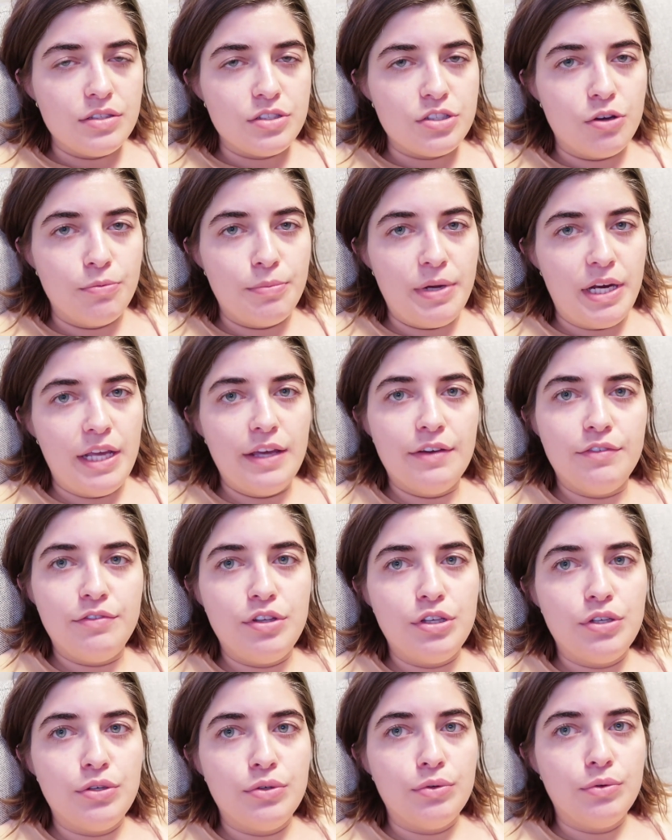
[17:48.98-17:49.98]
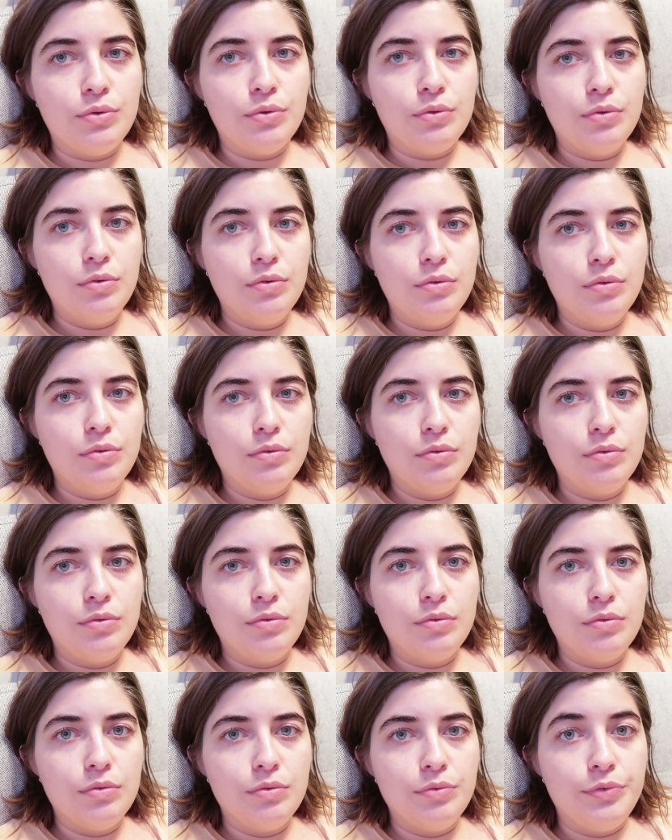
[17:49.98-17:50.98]
so many of you
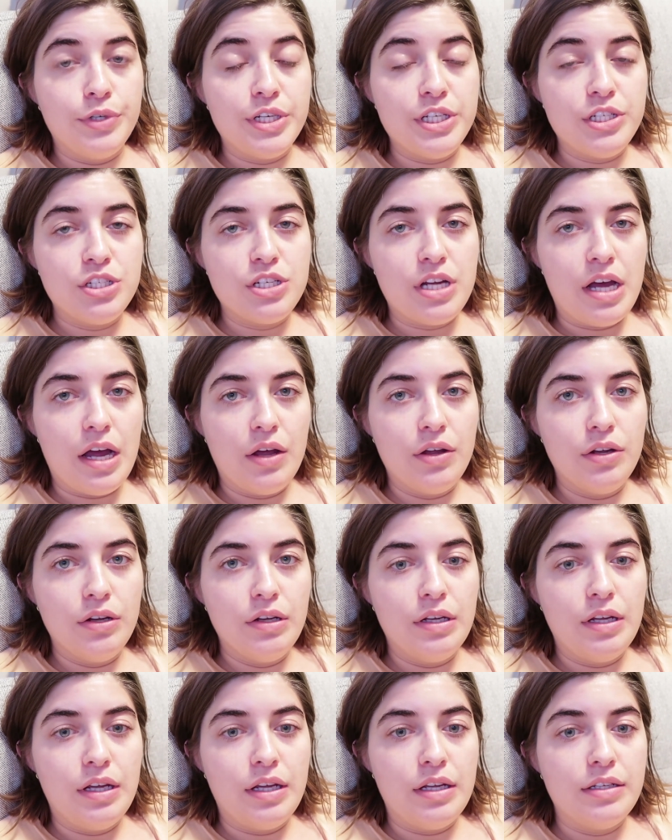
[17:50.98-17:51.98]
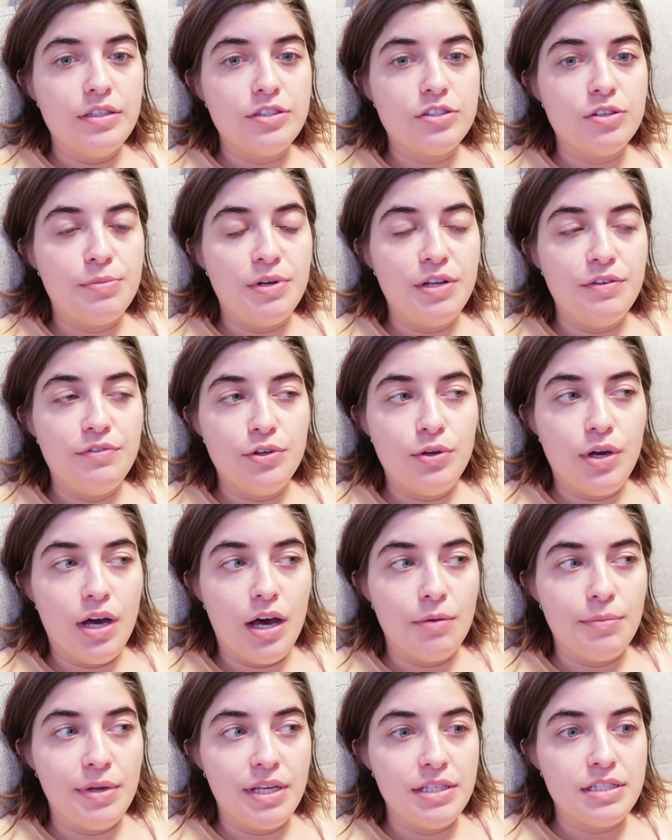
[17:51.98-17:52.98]
reached out and so many of you
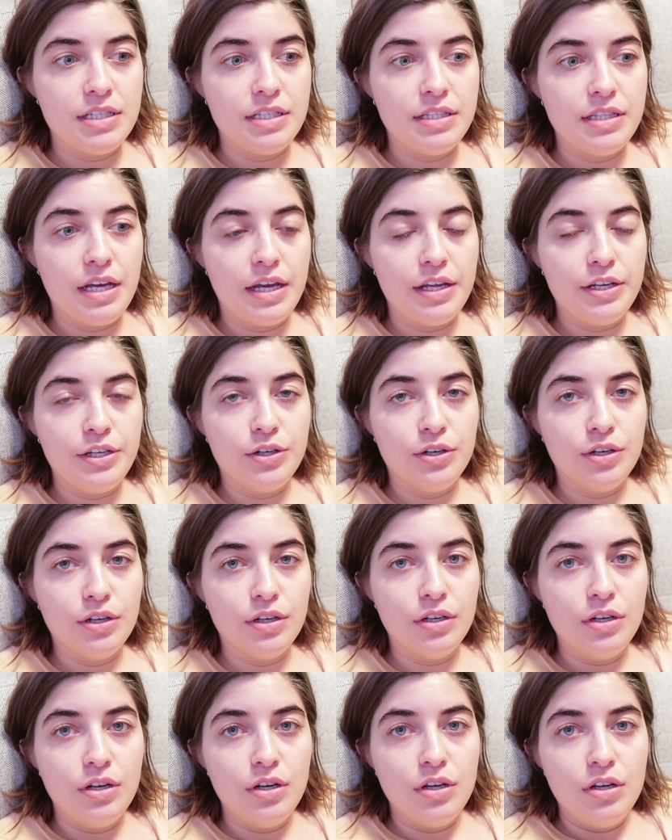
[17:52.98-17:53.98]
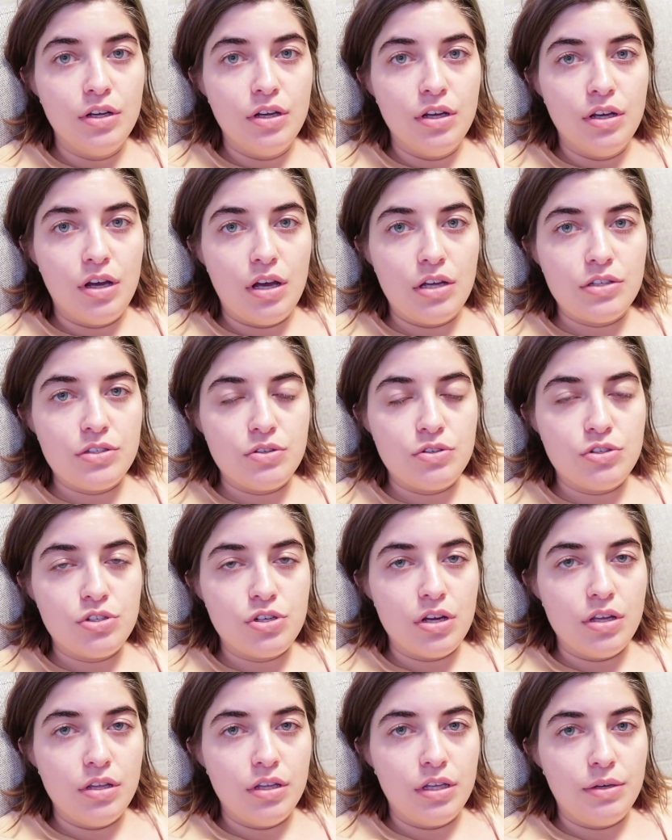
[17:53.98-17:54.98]
commented that you're also
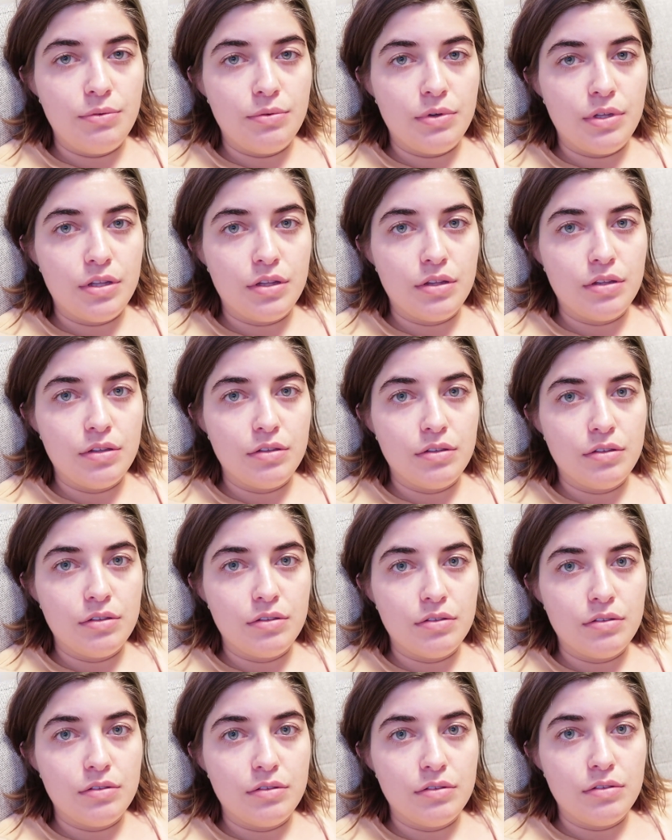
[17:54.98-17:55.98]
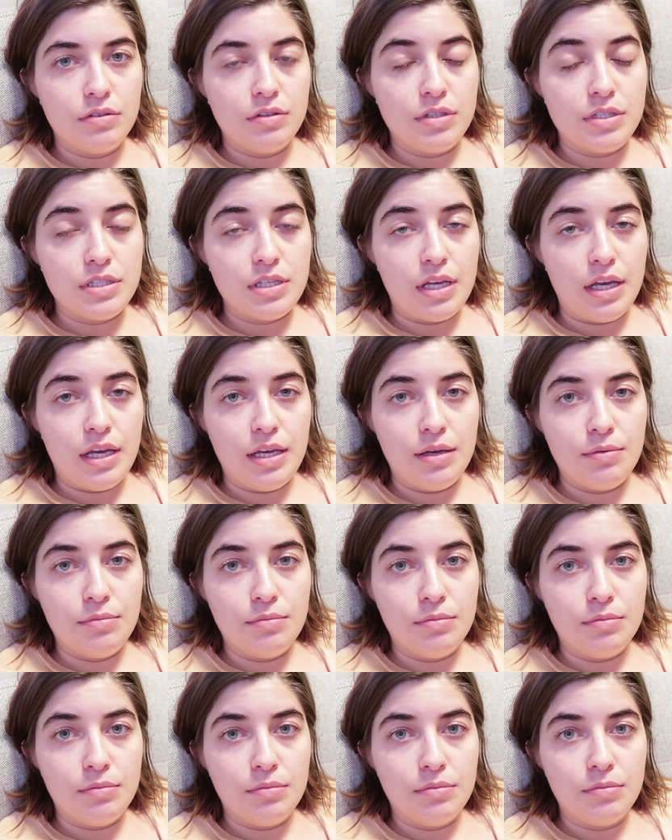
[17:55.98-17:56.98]
struggling with the
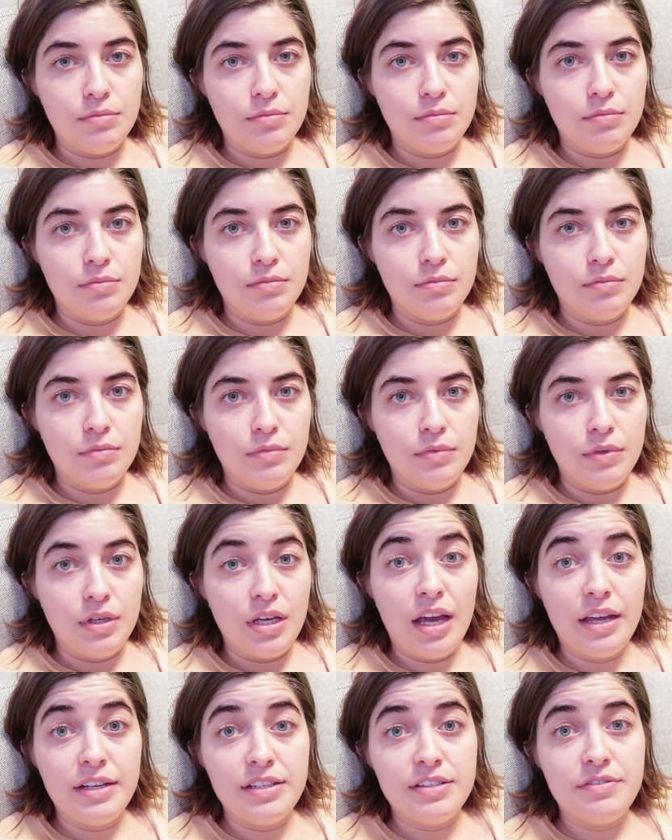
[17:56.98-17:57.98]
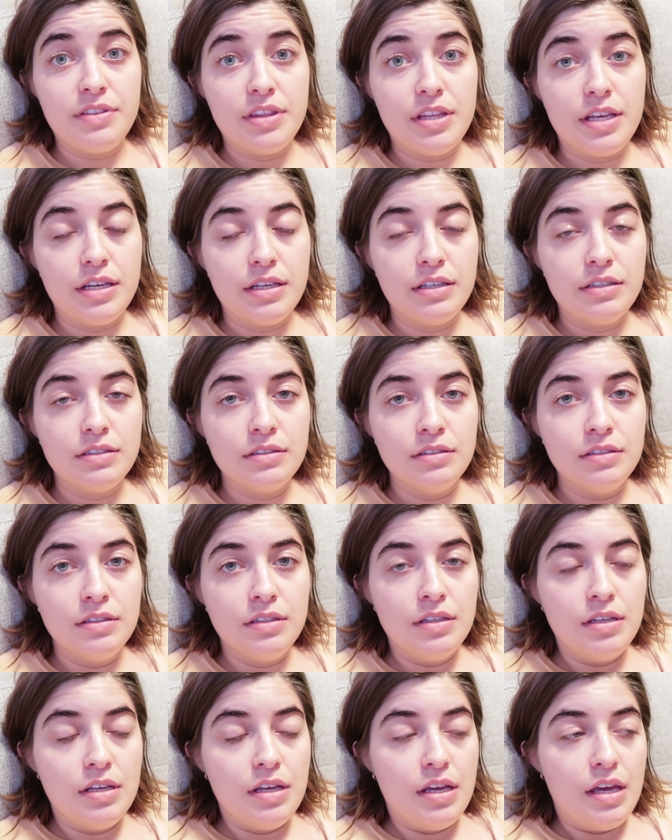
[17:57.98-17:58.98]
same kind of thing.
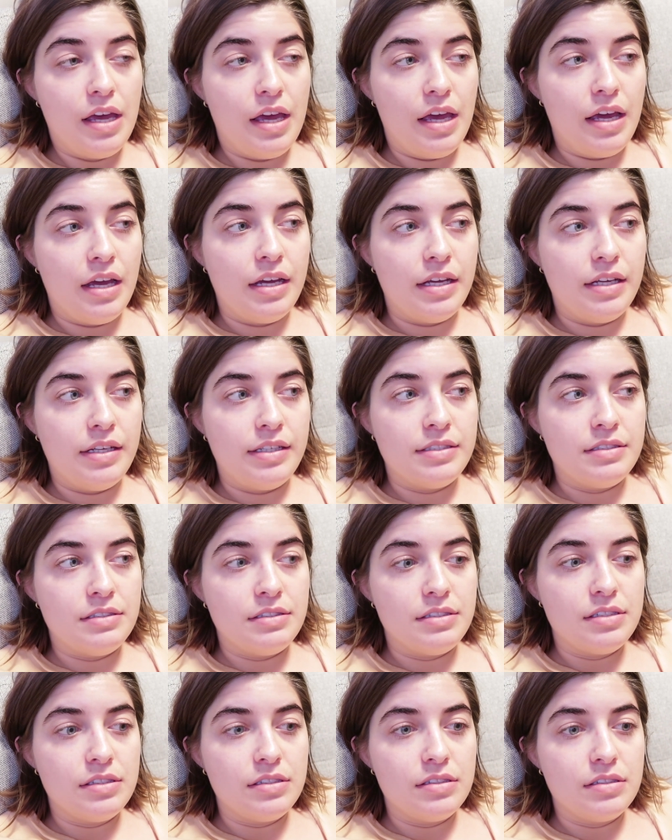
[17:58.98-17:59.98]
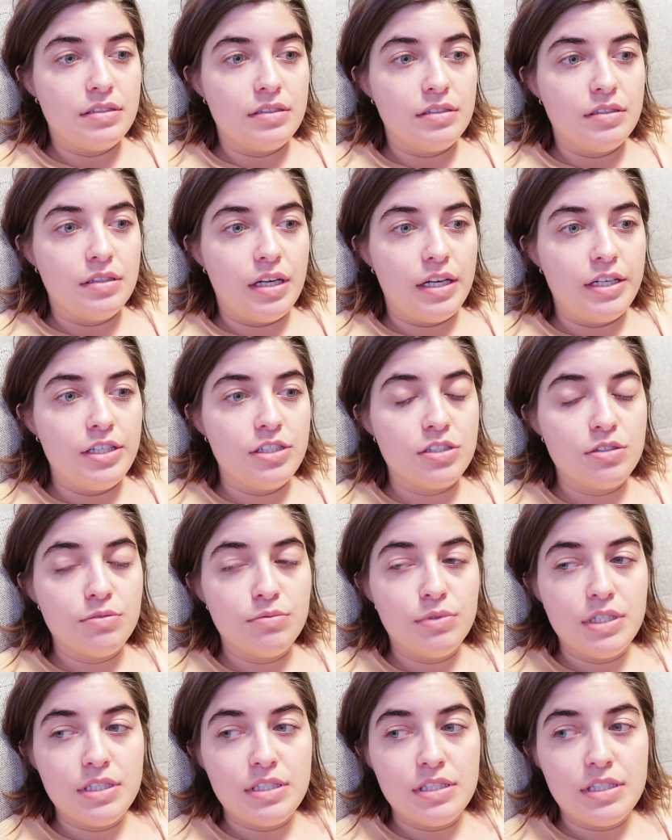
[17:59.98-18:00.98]
And I just
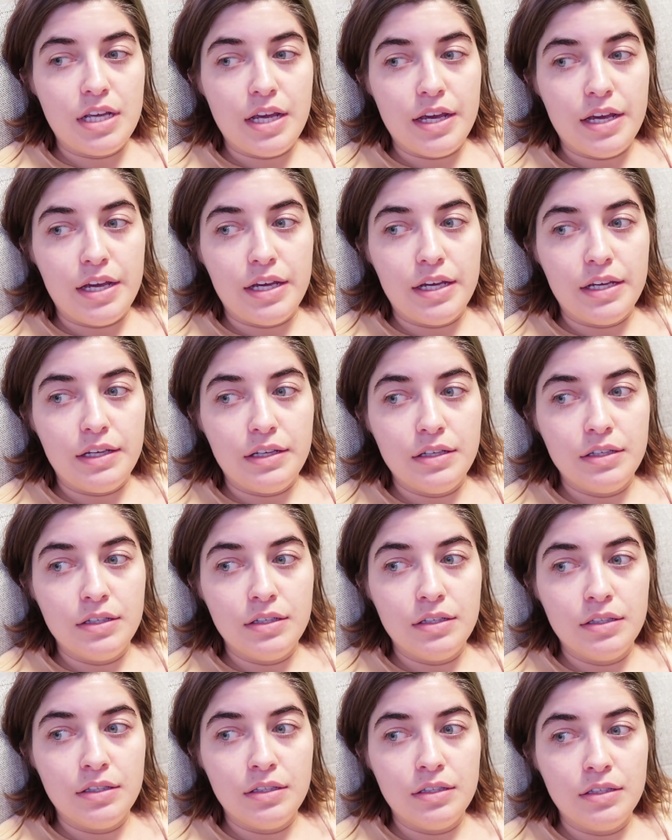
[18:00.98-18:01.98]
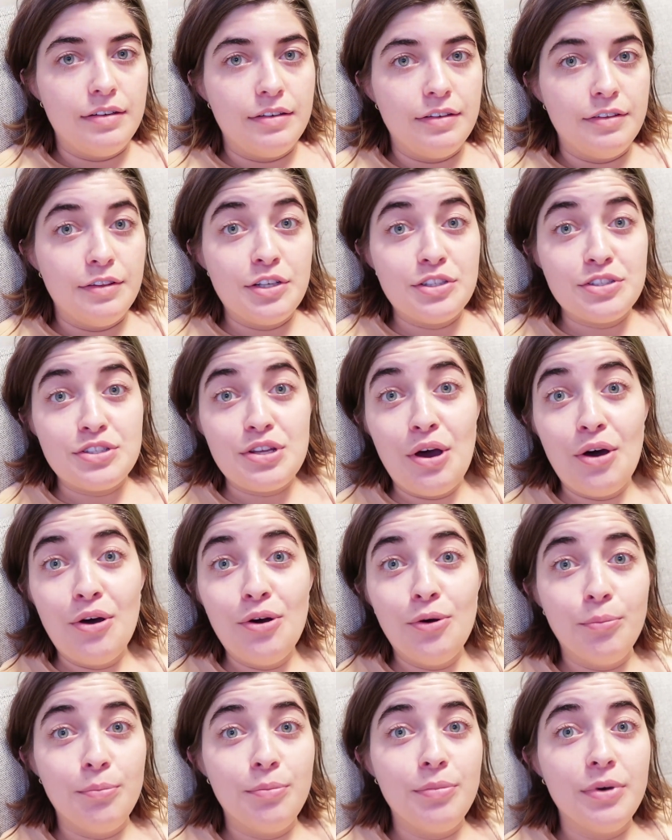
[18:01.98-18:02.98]
want to say there's
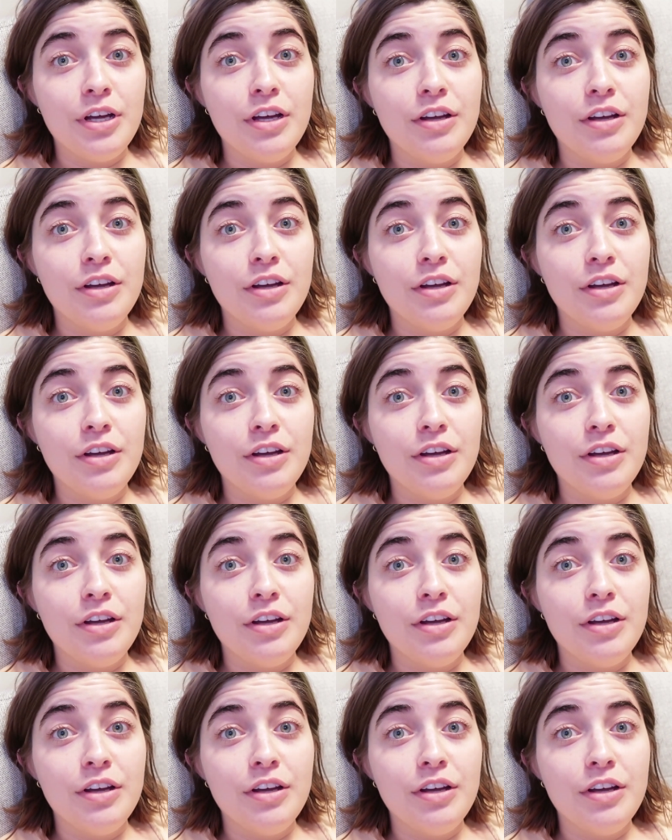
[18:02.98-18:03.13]
hope